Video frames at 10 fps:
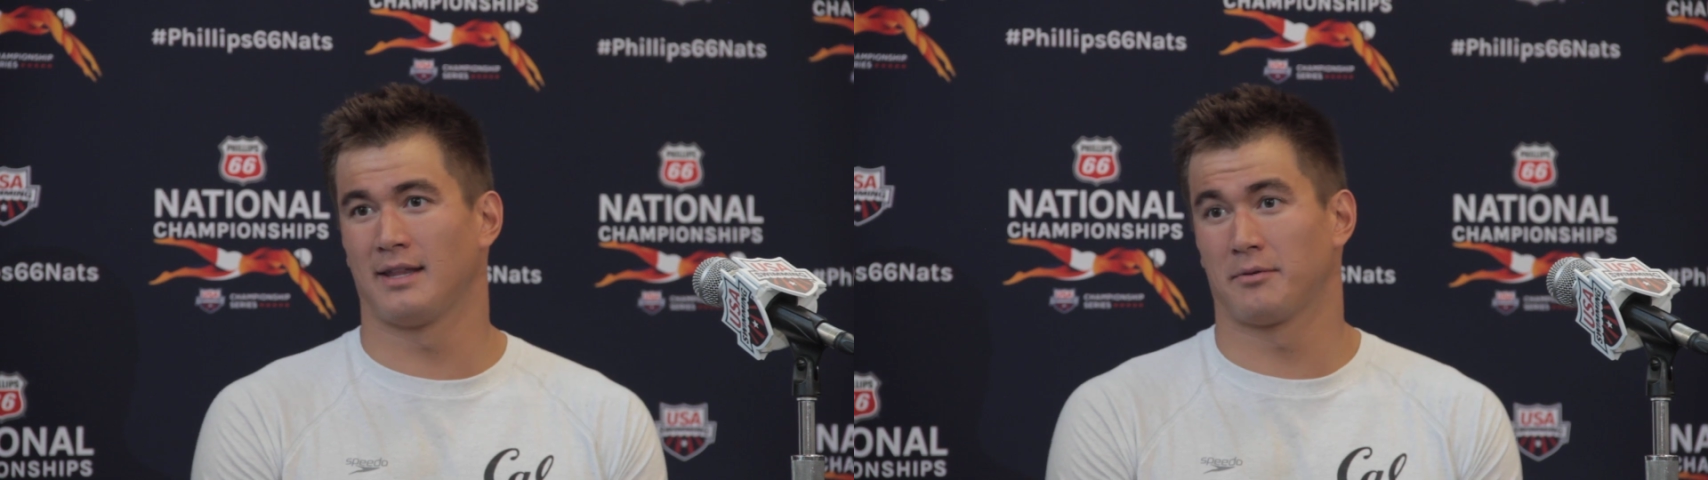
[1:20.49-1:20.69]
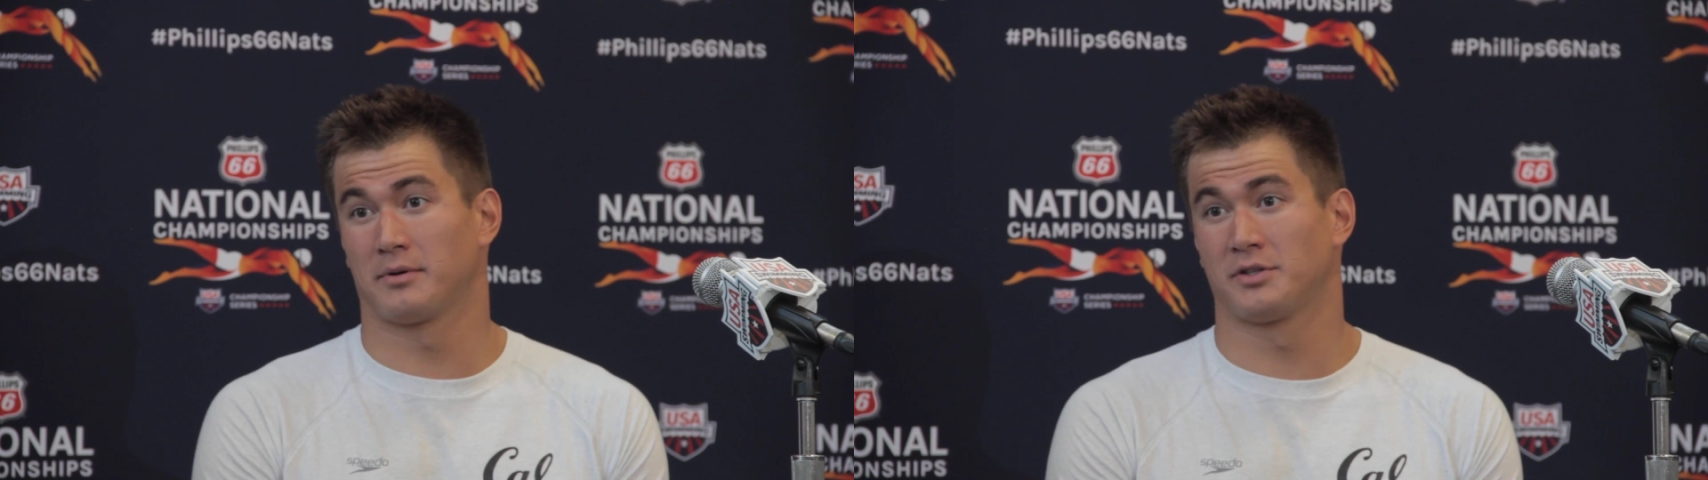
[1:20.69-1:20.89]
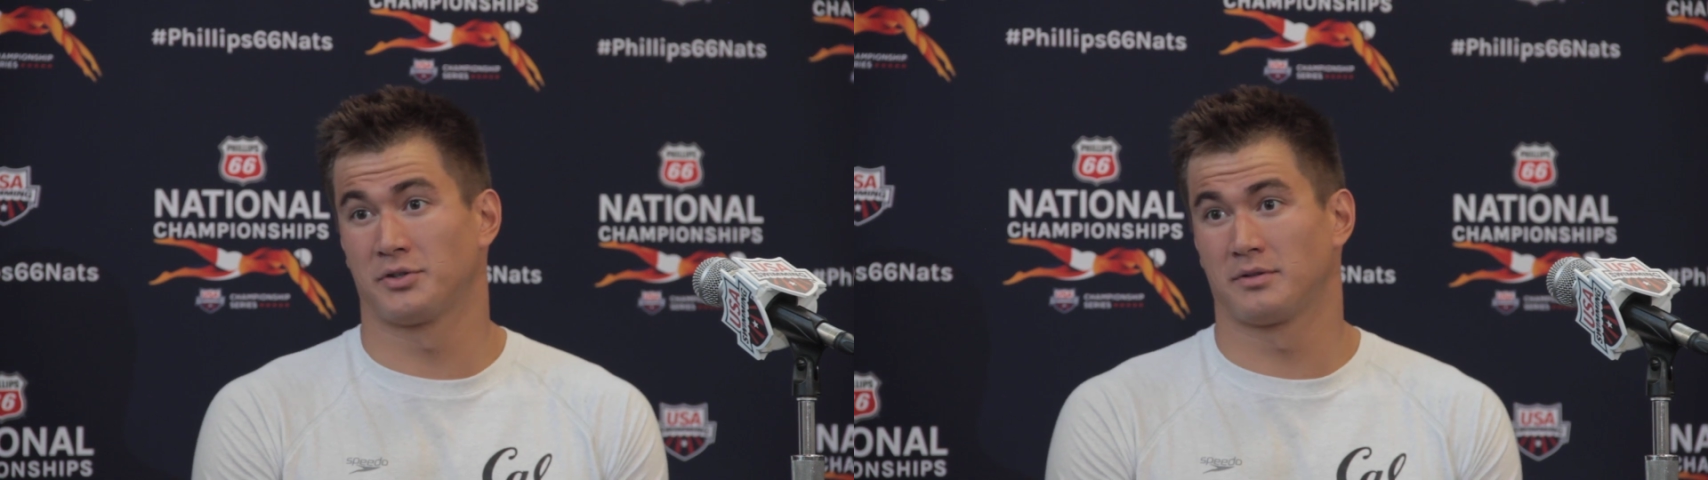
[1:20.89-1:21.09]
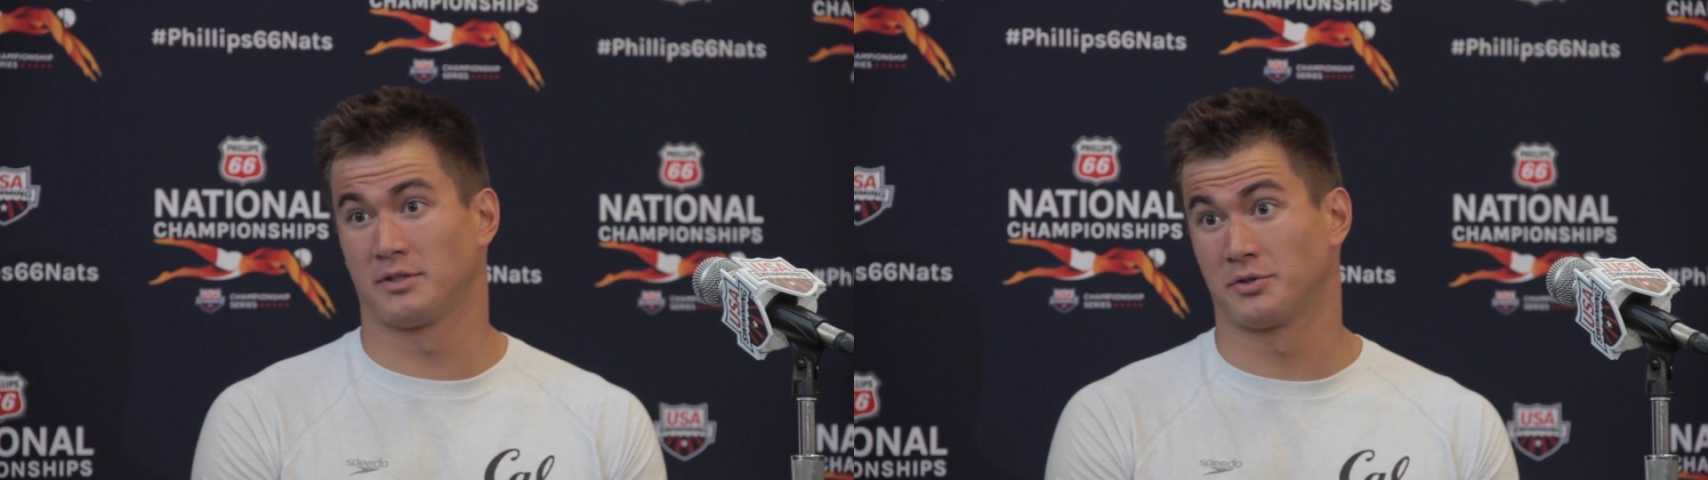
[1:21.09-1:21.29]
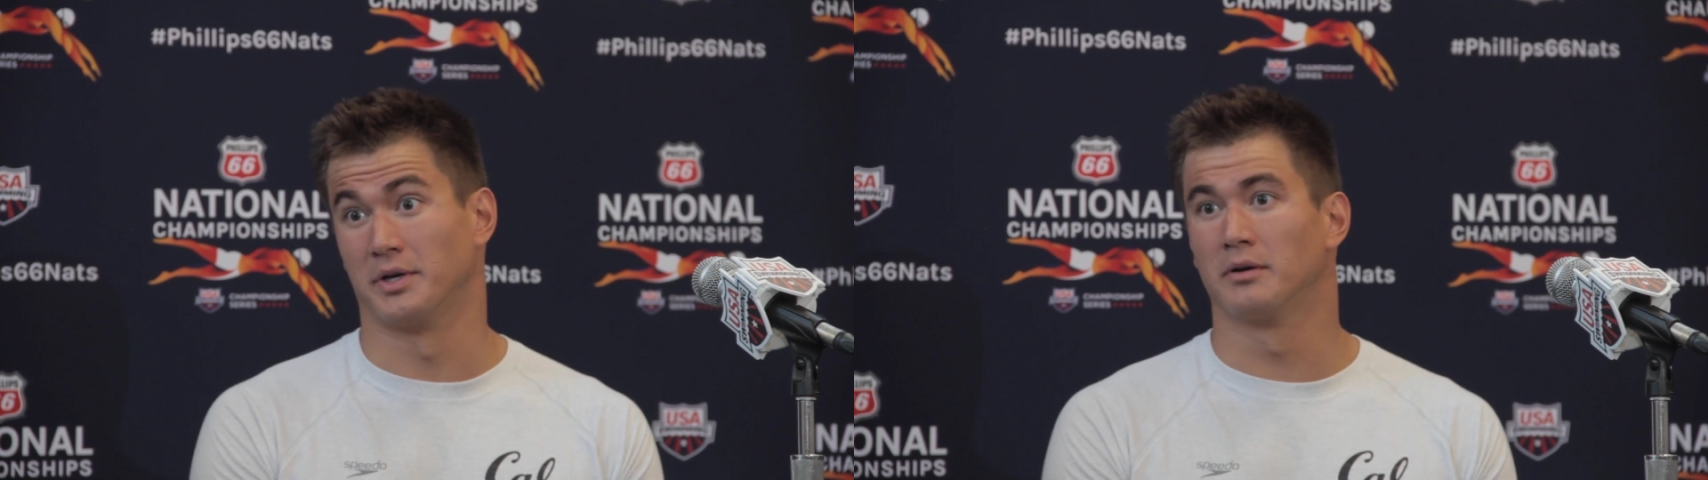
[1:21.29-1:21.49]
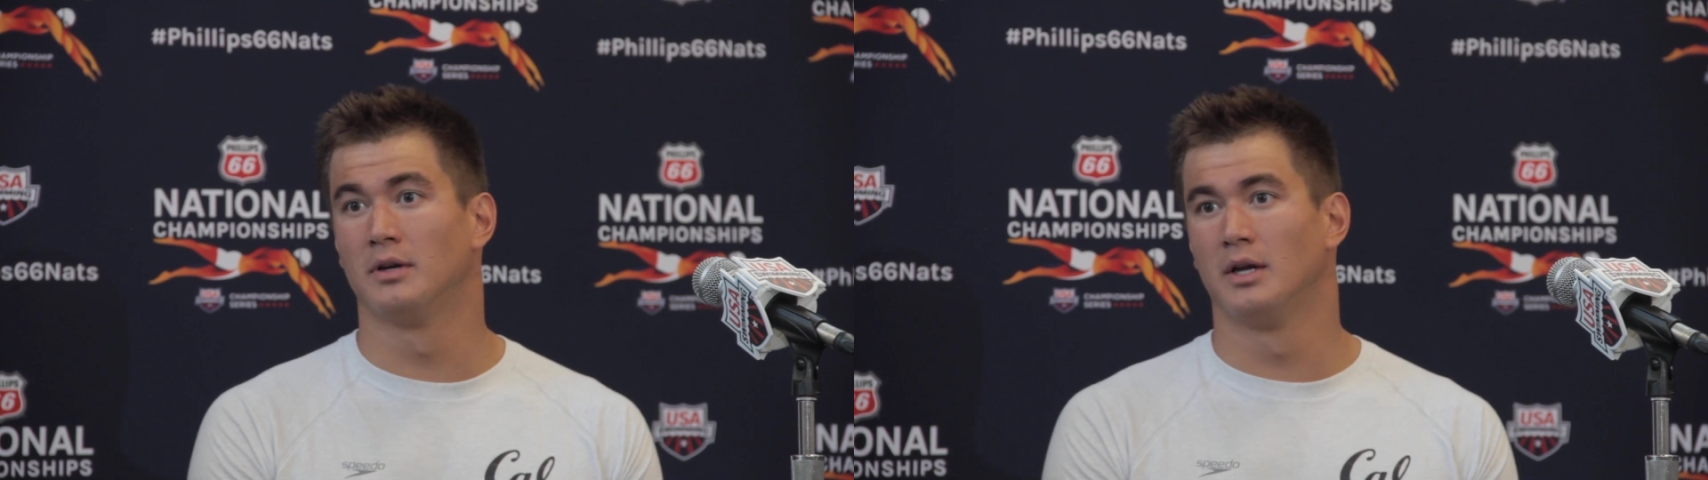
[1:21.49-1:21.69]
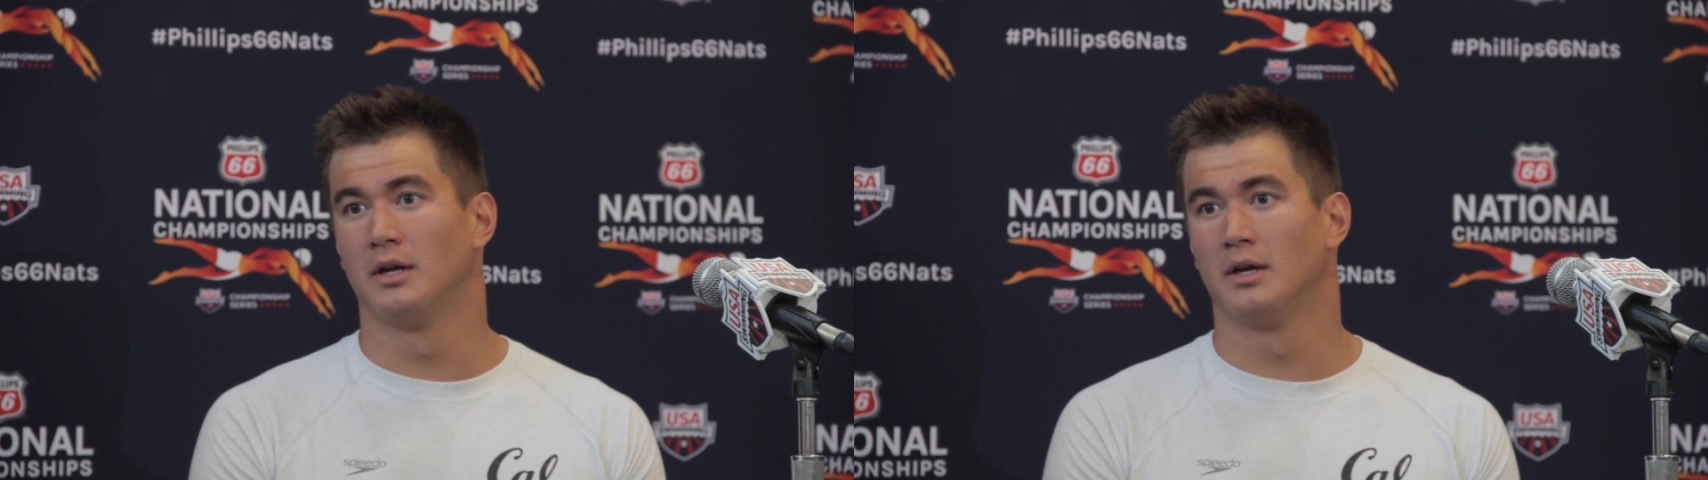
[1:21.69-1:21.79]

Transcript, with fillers: they, they were true.